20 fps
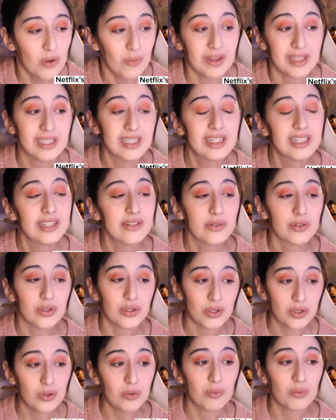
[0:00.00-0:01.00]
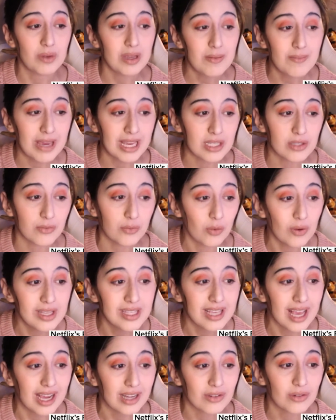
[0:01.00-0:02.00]
Resident Evil 2 Remake's
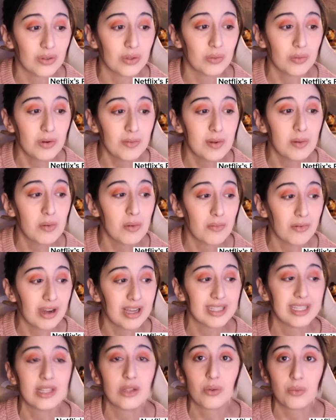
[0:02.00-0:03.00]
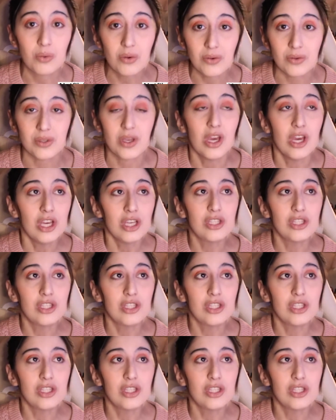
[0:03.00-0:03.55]
voice actors will be reprising their roles,